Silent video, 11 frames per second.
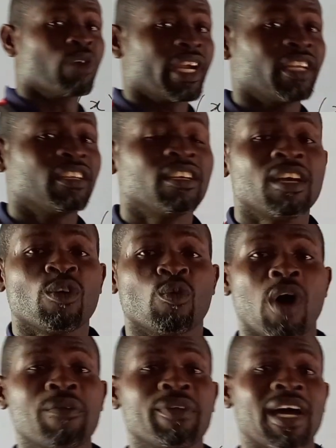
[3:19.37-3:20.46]
way,
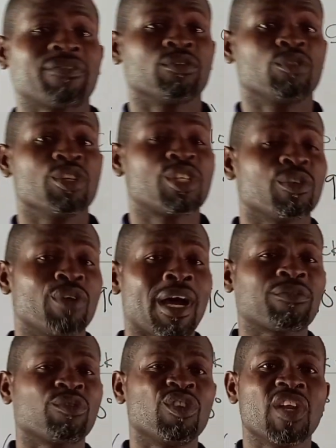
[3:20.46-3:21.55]
what we have to do is you
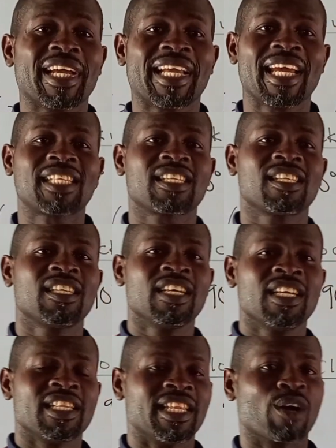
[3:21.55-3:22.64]
have to
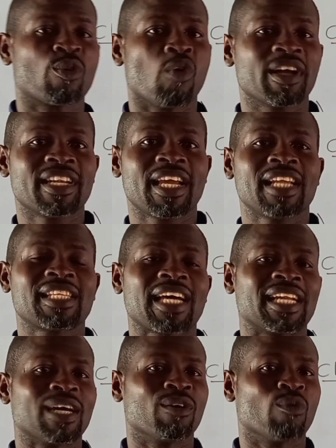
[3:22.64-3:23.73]
negate the coordinate
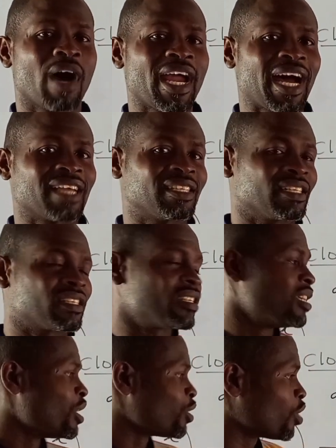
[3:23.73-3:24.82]
at the
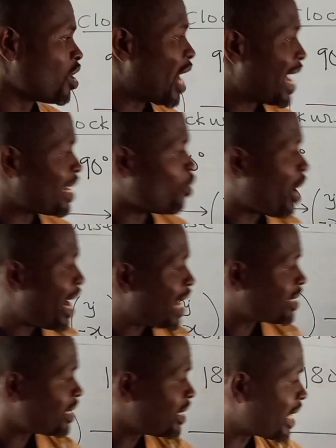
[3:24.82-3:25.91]
y-axis. So at the
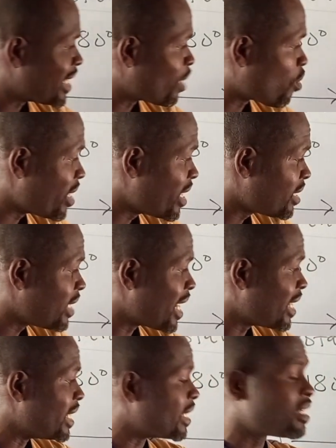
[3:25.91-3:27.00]
y-axis here, the coordinate here
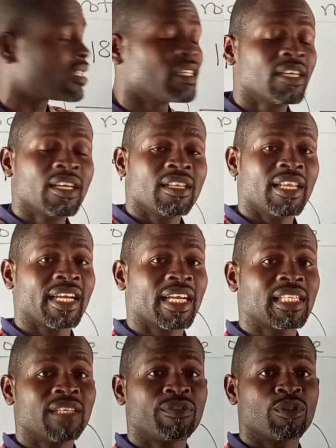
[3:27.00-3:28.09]
is
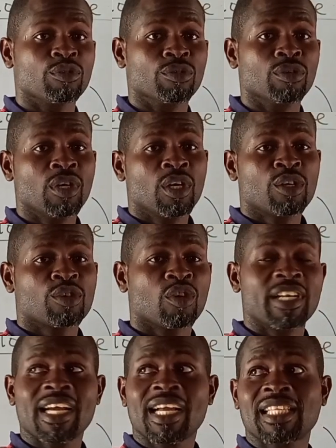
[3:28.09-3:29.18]
negative 2. So
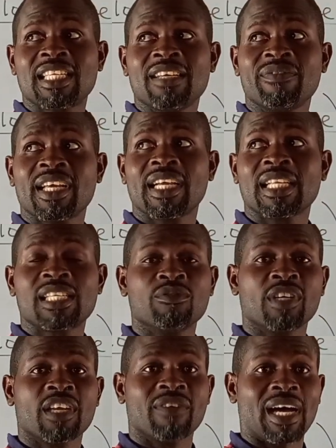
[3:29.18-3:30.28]
negative
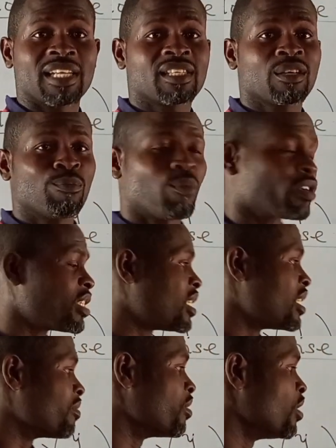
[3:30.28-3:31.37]
will give us
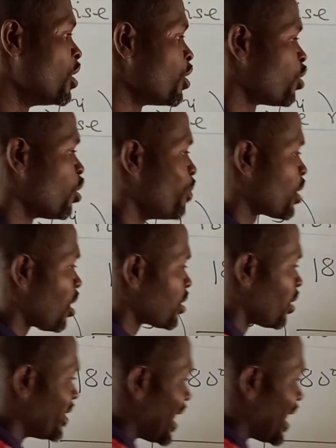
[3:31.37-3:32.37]
positive. So because of